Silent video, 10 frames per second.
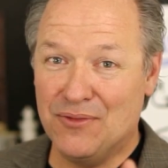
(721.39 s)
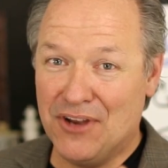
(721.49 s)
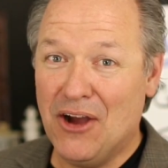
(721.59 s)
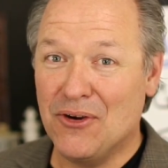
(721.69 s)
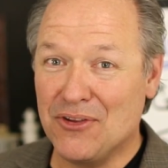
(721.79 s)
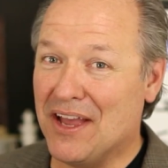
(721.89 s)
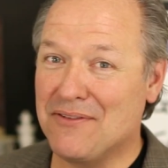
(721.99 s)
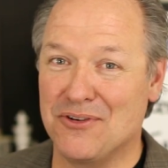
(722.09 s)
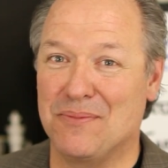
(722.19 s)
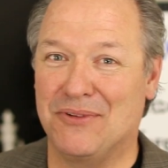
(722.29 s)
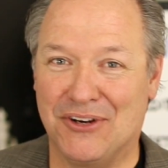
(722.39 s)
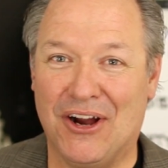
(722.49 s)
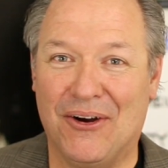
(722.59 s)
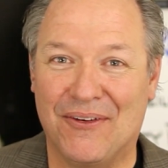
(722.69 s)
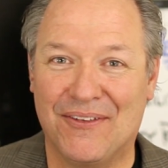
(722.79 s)
know you have room to
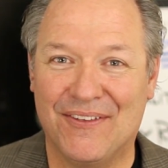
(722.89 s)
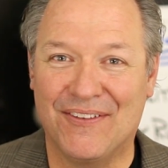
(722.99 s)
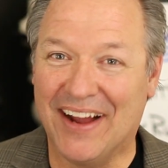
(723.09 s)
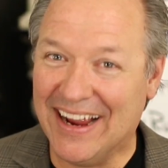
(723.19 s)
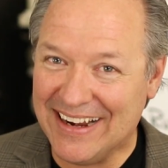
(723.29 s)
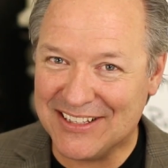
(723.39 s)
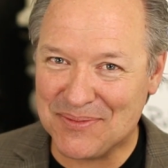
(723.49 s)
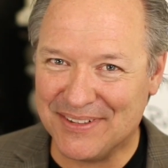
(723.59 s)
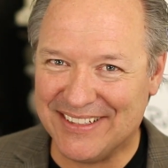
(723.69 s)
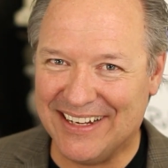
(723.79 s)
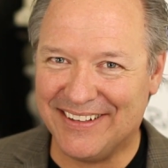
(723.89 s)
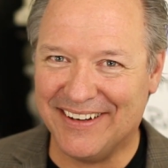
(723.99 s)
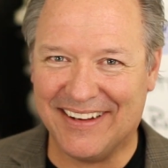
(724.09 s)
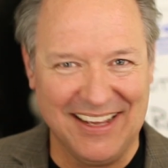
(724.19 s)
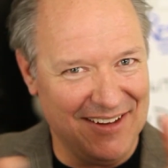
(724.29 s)
grow, right? As a
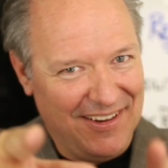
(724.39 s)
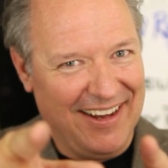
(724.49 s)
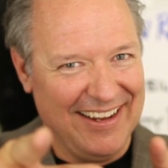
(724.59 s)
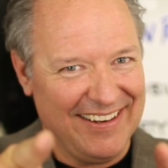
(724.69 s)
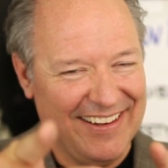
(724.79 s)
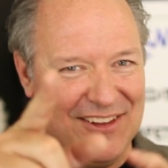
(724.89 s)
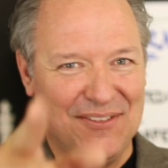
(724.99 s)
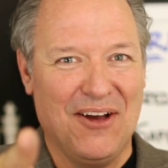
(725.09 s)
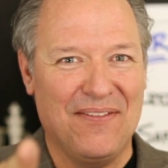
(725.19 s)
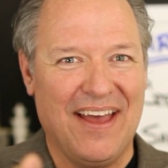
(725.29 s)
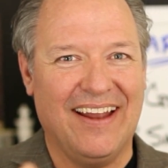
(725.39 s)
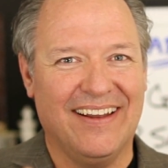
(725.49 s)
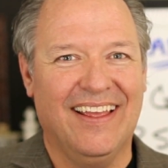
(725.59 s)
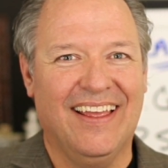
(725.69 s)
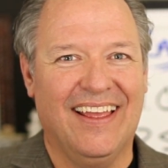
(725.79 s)
presenter, come on, you know that.
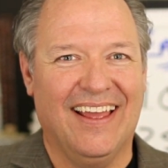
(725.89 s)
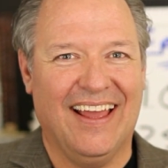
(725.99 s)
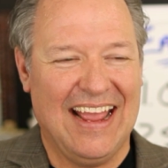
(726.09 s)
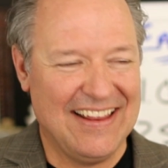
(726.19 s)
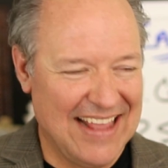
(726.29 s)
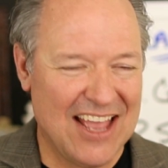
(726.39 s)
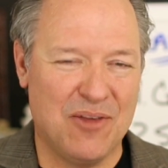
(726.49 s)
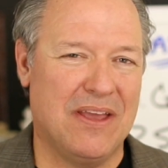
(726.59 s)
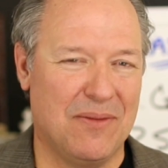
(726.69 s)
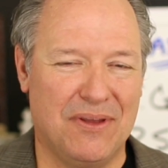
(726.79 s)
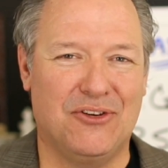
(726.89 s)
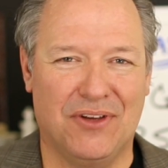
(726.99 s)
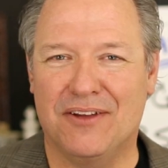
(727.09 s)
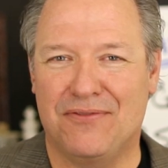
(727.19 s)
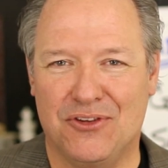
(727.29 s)
And yeah, you may be
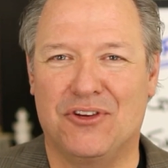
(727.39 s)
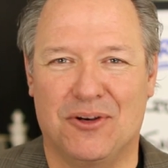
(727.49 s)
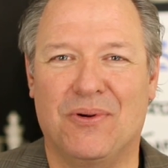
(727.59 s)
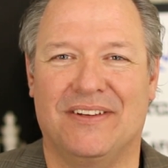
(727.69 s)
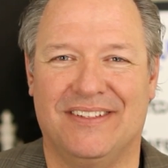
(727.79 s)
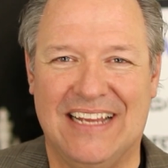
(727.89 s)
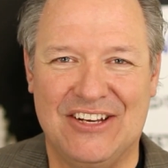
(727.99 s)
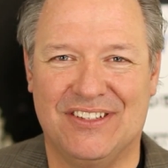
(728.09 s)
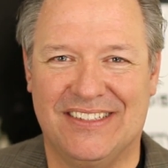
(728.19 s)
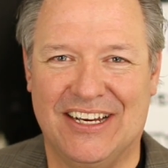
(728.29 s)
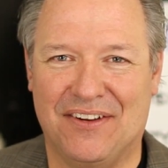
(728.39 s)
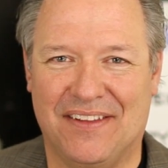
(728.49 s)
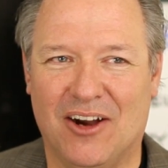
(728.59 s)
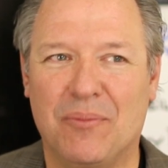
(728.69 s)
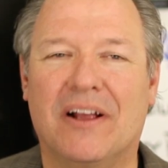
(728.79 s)
doing a few good presentations here and
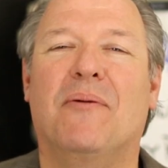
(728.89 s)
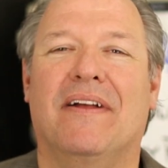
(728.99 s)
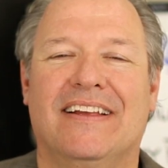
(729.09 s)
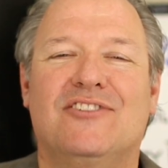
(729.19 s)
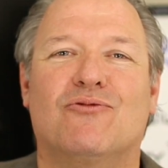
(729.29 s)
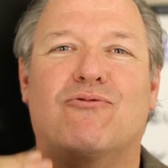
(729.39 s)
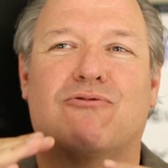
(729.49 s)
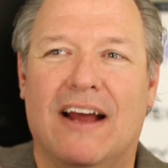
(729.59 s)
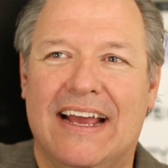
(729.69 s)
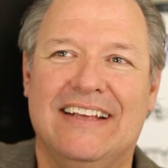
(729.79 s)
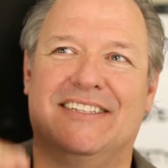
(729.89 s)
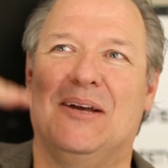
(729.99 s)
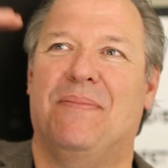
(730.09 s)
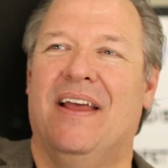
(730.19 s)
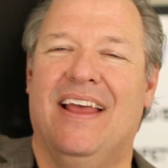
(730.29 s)
there, but come on, let's rise
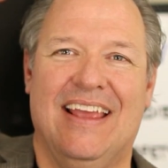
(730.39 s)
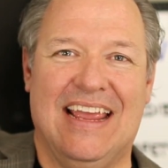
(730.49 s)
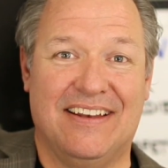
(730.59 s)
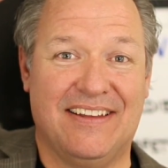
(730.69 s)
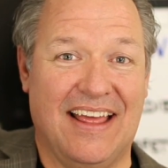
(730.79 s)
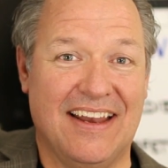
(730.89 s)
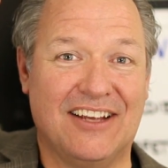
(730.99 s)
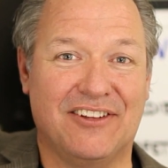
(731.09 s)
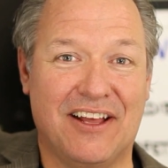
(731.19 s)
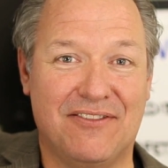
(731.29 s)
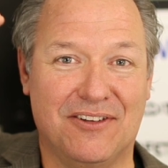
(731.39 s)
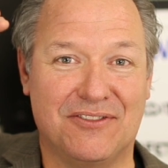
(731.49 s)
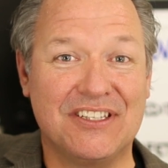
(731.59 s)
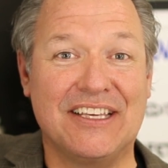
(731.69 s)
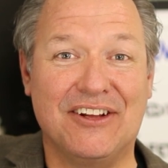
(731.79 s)
up into that next level of
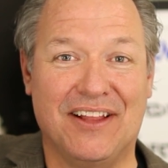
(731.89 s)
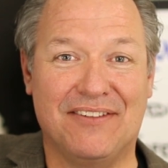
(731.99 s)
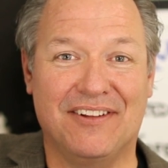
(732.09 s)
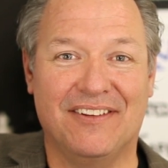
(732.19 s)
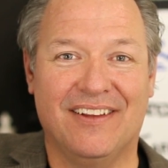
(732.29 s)
skill level.